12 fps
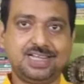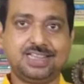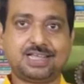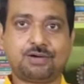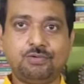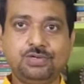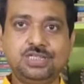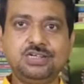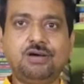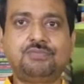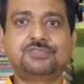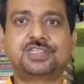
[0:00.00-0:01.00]
The
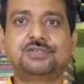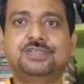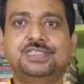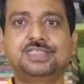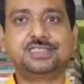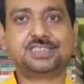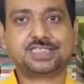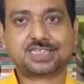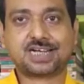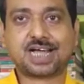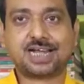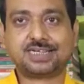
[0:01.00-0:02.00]
Oaten observation is
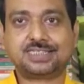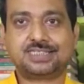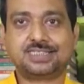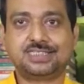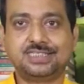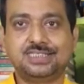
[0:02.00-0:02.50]
correct.